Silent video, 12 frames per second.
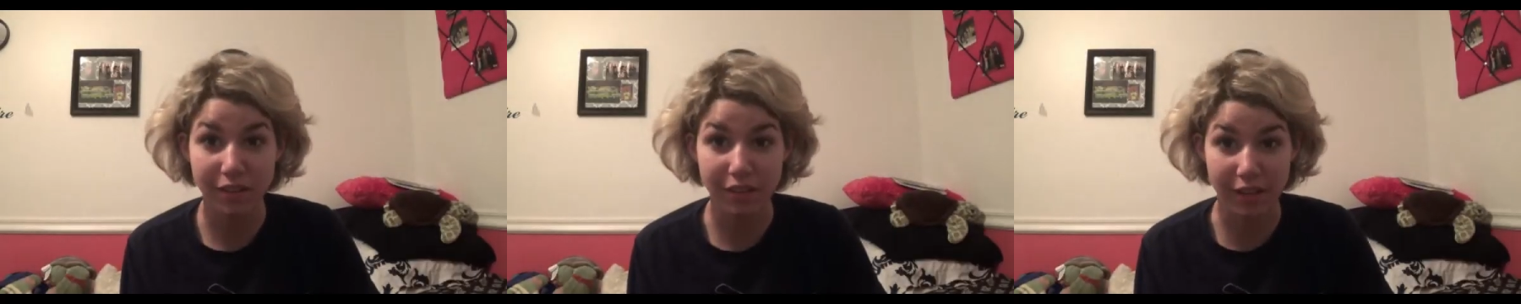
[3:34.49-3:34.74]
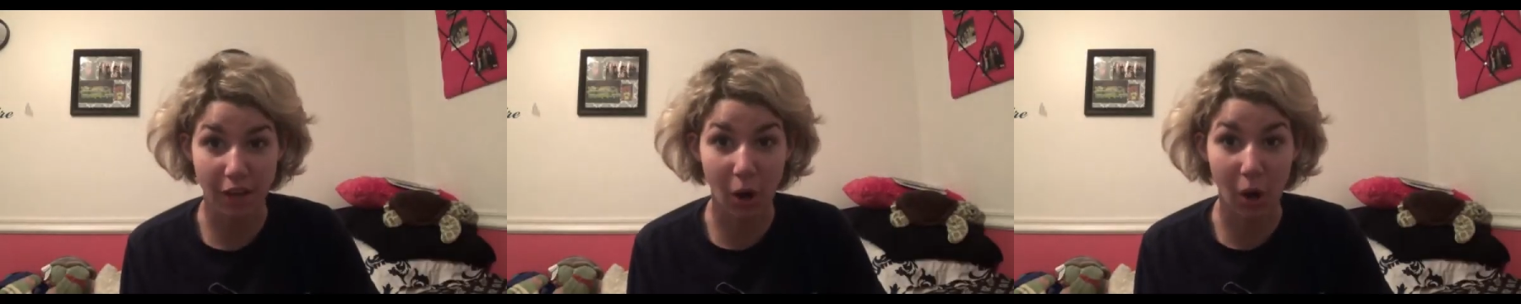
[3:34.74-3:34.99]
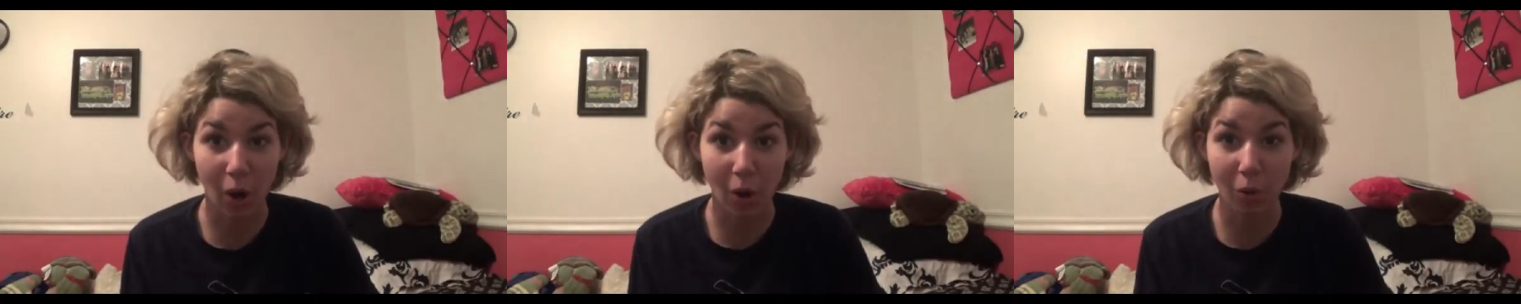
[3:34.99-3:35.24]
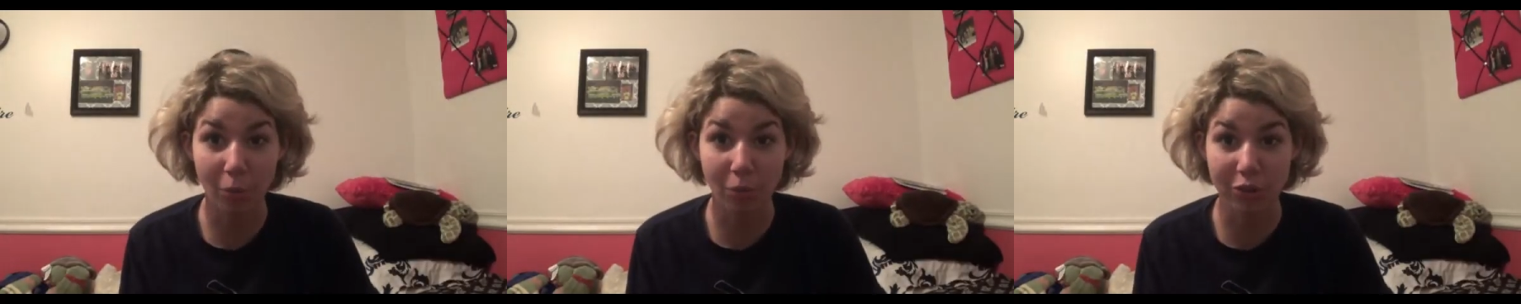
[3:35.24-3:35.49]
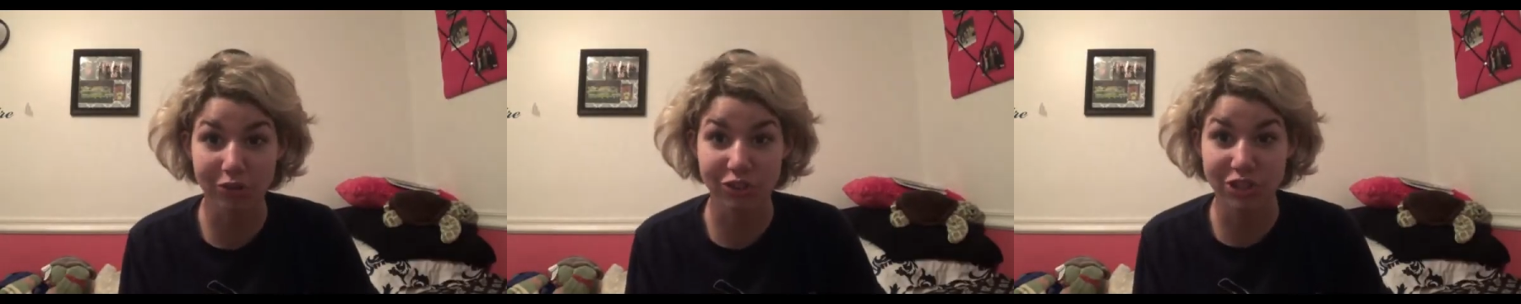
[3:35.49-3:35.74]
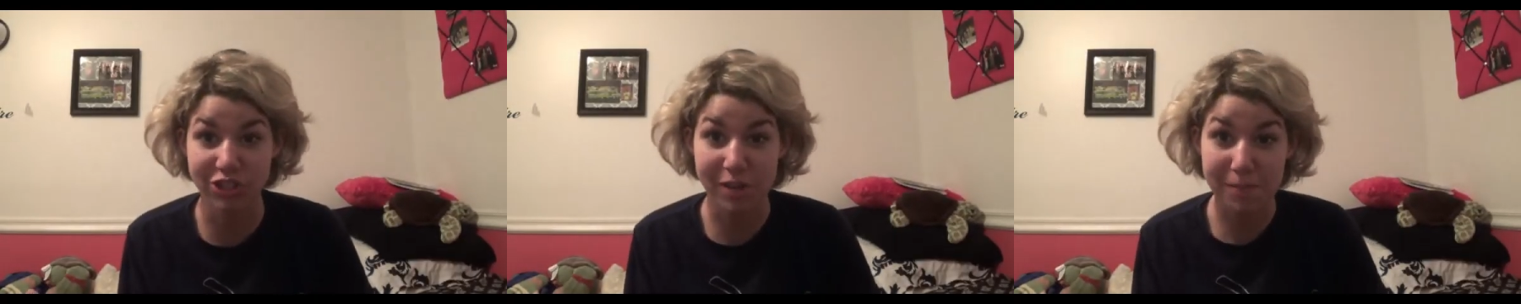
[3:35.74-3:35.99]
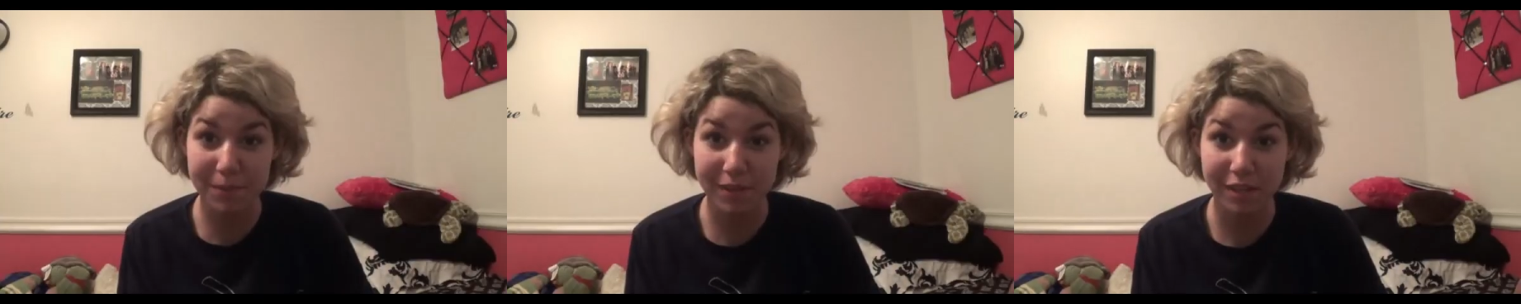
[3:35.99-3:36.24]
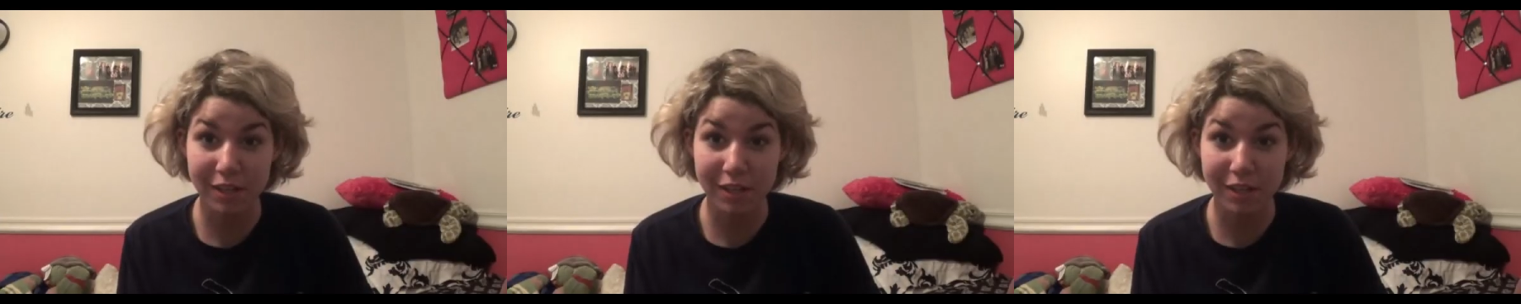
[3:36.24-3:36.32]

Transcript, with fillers: like a homeworld ship,